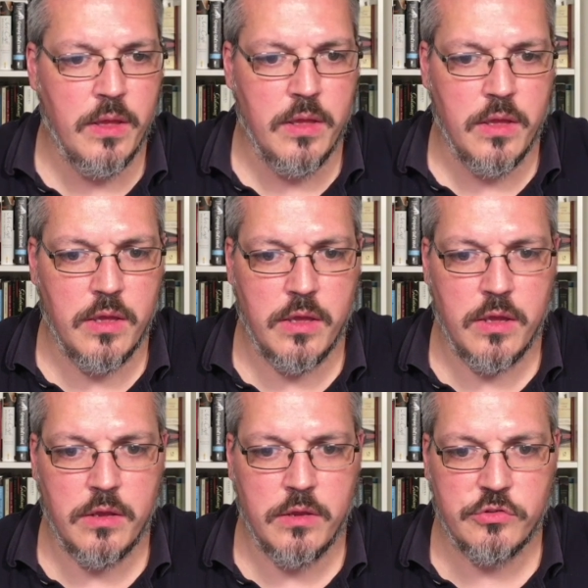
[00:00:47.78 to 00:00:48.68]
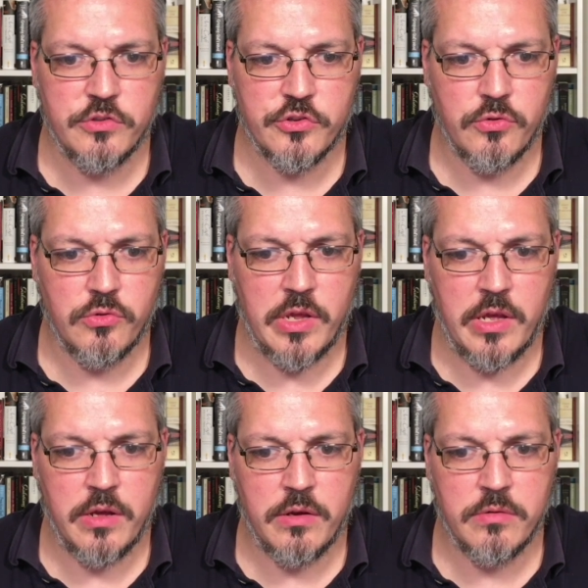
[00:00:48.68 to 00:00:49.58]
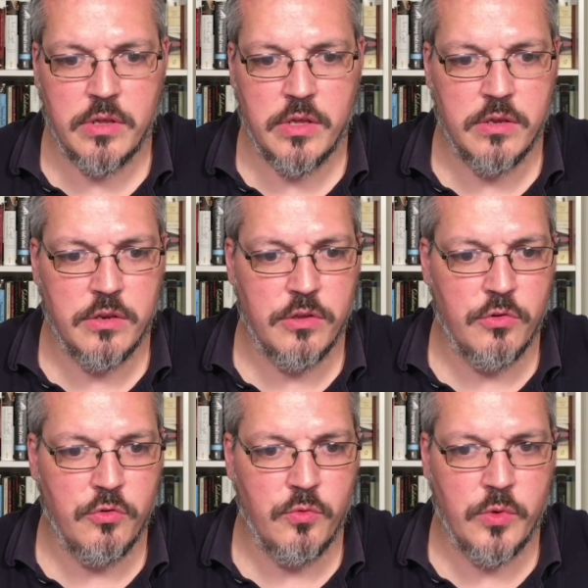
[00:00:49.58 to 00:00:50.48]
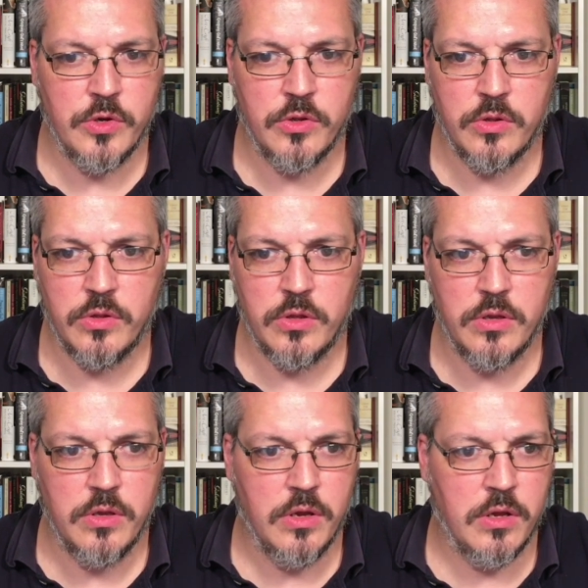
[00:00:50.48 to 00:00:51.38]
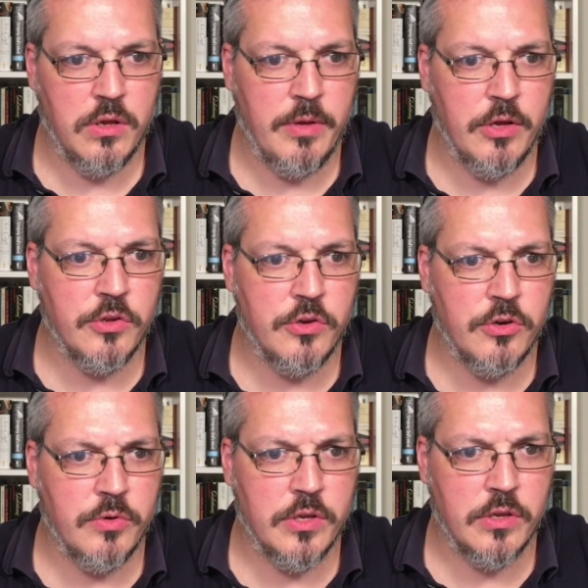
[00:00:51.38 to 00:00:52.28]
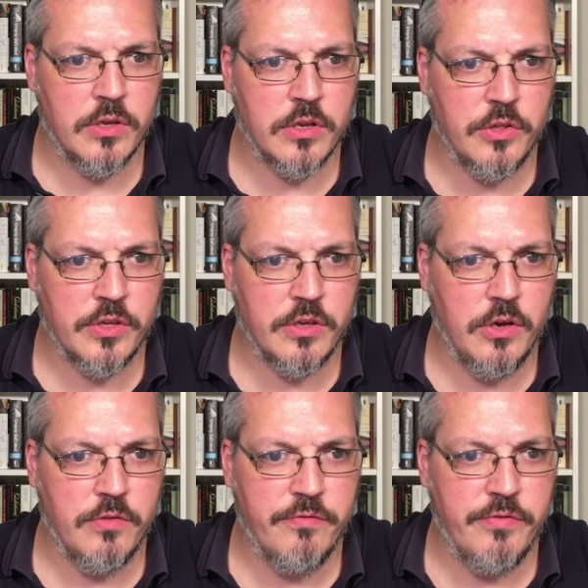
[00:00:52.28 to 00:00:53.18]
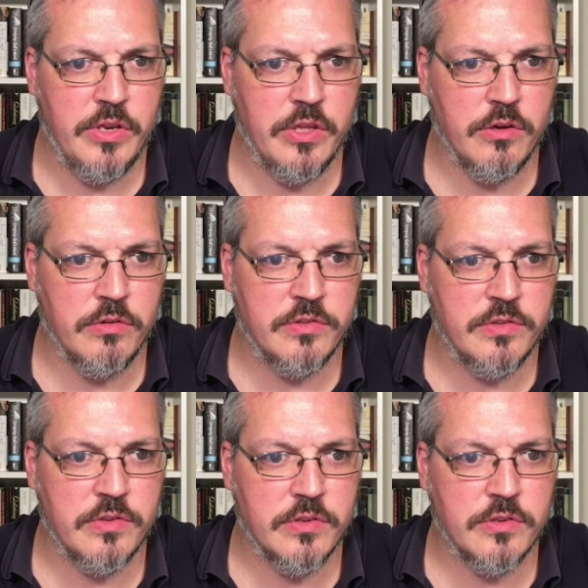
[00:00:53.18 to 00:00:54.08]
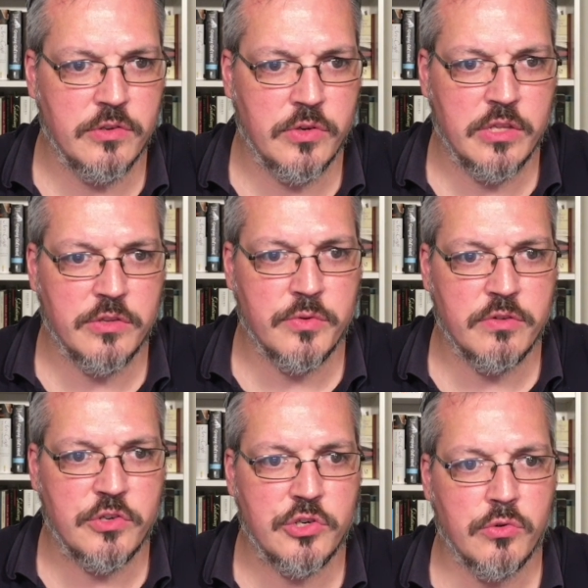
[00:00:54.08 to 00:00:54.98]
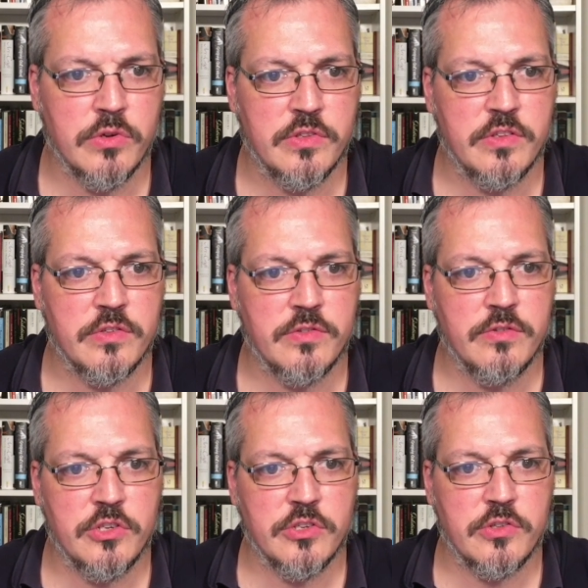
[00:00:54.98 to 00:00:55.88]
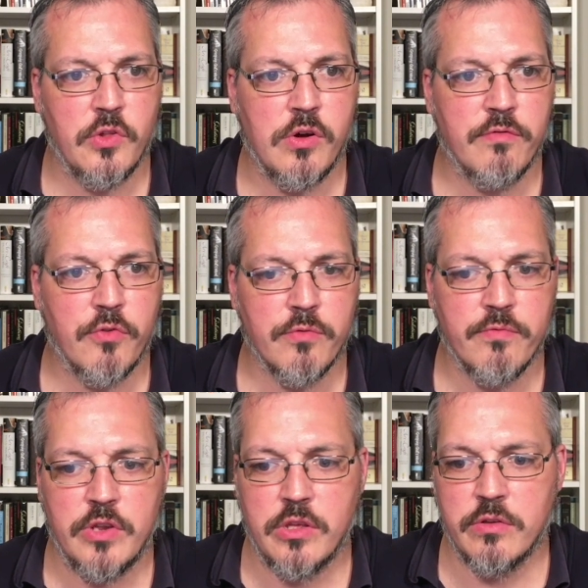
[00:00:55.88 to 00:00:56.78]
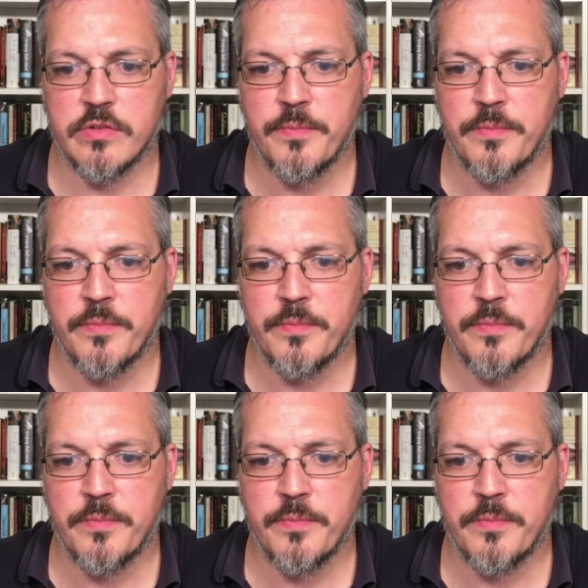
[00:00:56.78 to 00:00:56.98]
and scroll down, and you will, you know what, you got to click videos so it gets rid of shorts. It's just long form videos.